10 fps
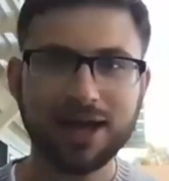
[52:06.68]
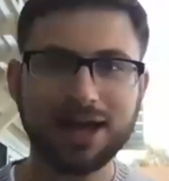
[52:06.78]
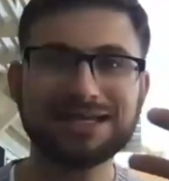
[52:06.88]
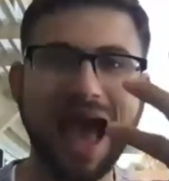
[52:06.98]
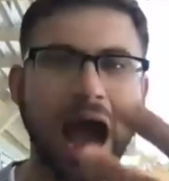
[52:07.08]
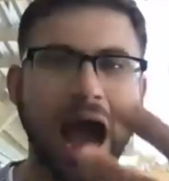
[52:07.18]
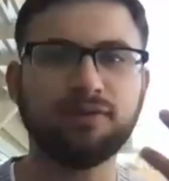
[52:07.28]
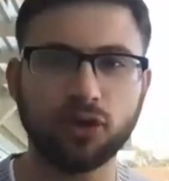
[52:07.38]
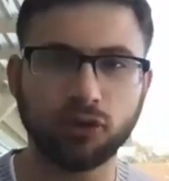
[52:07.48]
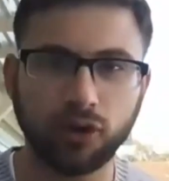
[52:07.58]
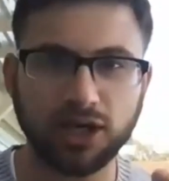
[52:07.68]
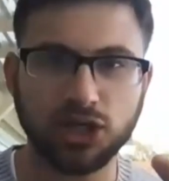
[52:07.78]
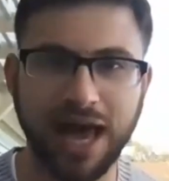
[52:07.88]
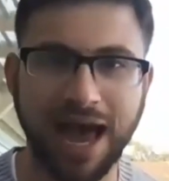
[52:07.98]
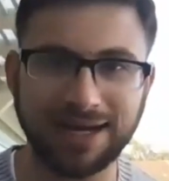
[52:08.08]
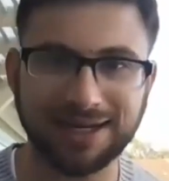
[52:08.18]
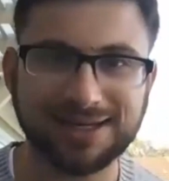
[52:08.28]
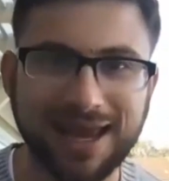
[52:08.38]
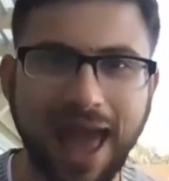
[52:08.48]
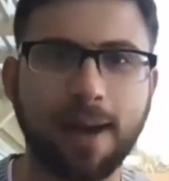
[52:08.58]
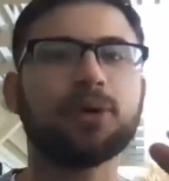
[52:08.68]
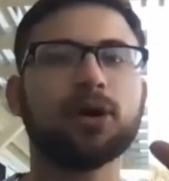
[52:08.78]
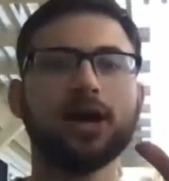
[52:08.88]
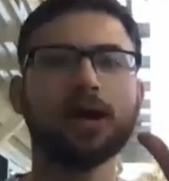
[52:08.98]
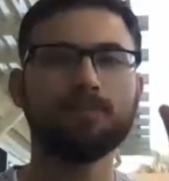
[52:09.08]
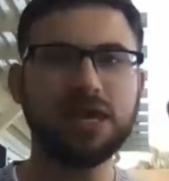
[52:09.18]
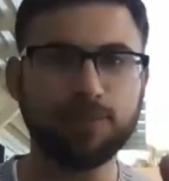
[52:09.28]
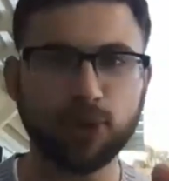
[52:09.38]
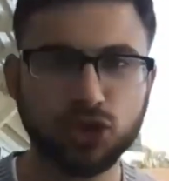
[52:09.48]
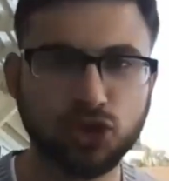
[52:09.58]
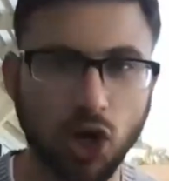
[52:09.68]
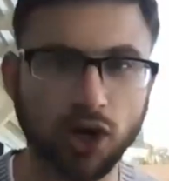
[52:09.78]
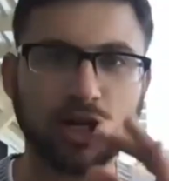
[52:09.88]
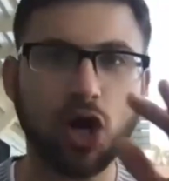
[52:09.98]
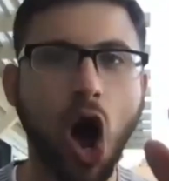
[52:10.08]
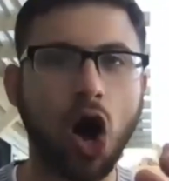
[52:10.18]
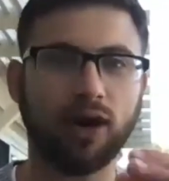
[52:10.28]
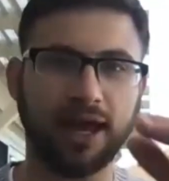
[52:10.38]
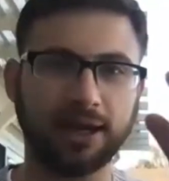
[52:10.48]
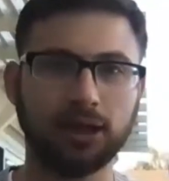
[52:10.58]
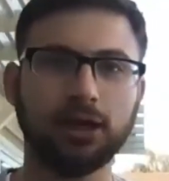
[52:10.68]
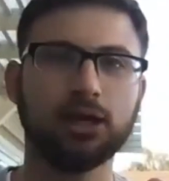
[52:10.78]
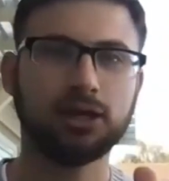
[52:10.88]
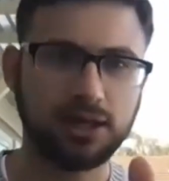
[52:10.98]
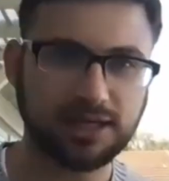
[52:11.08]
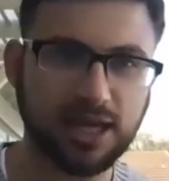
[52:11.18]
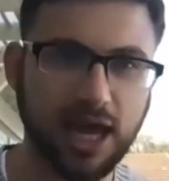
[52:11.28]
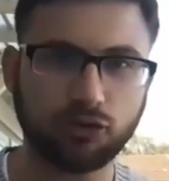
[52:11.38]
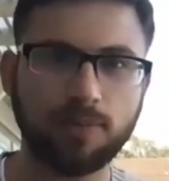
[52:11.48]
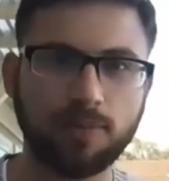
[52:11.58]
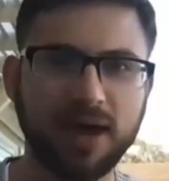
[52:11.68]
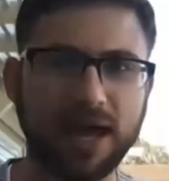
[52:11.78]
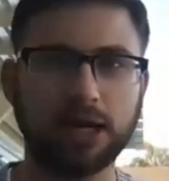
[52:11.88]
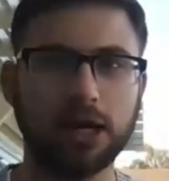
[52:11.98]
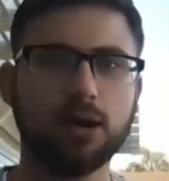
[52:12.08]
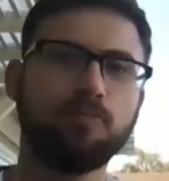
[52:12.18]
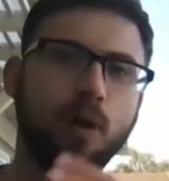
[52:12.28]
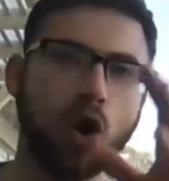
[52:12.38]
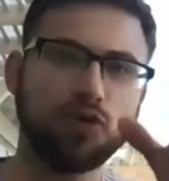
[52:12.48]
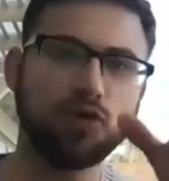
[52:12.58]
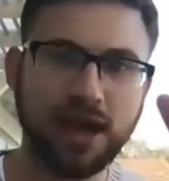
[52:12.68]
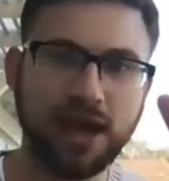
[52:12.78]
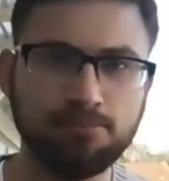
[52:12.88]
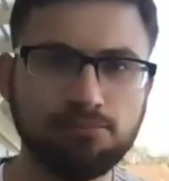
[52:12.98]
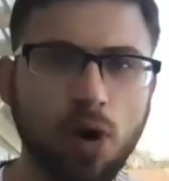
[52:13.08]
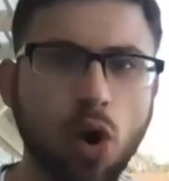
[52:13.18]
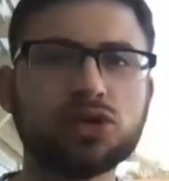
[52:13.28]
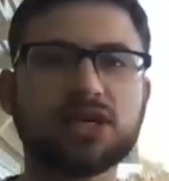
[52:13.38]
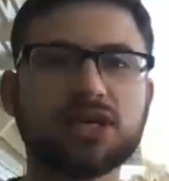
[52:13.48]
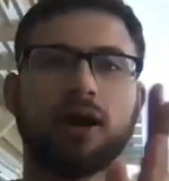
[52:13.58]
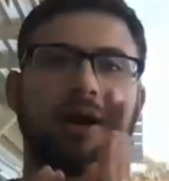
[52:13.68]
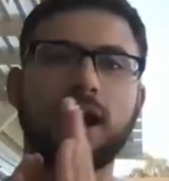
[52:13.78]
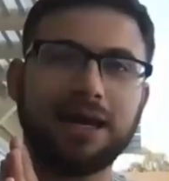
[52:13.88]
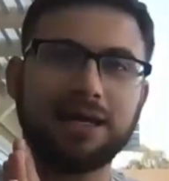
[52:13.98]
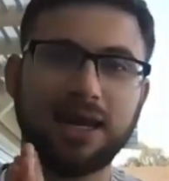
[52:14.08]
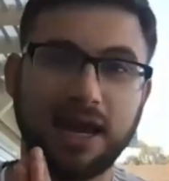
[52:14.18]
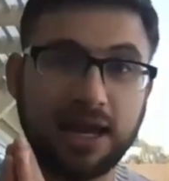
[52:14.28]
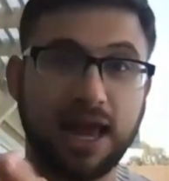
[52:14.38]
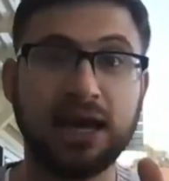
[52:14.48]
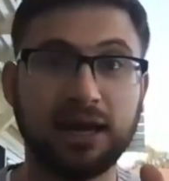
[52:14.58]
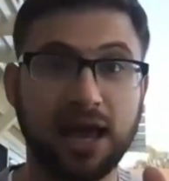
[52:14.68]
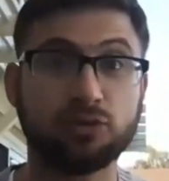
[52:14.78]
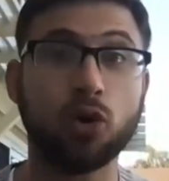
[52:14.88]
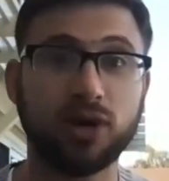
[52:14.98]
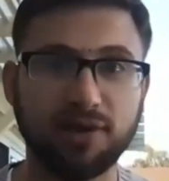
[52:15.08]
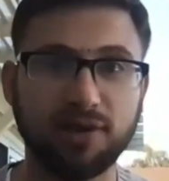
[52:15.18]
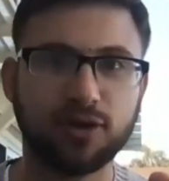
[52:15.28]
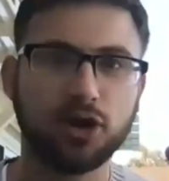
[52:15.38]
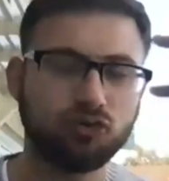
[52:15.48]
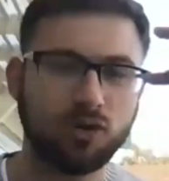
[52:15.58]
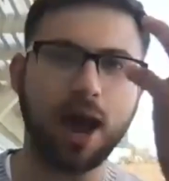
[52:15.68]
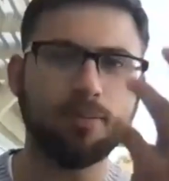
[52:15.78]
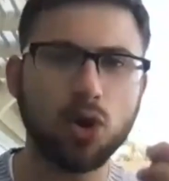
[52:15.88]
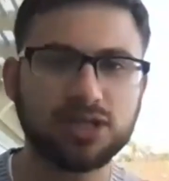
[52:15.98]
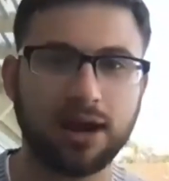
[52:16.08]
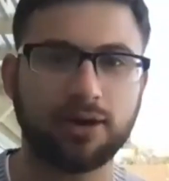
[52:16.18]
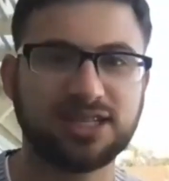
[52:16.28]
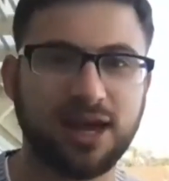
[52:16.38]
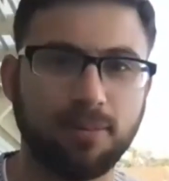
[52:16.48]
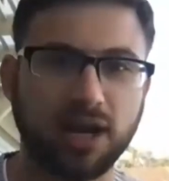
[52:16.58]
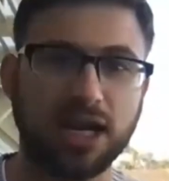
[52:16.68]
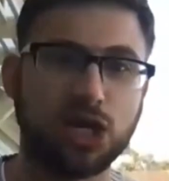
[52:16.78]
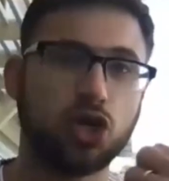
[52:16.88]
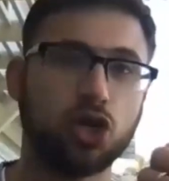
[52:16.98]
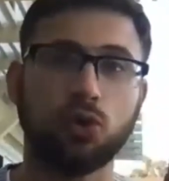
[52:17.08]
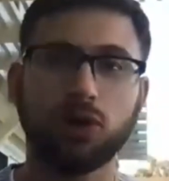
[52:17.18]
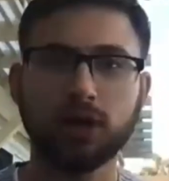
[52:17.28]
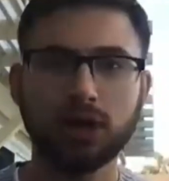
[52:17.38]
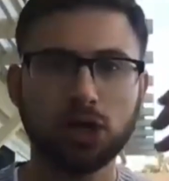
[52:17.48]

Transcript: is out of the religious Zionist camp, people started calling Yitzhak Rabin both a Moser and a Rodef, right? A Moser is somebody who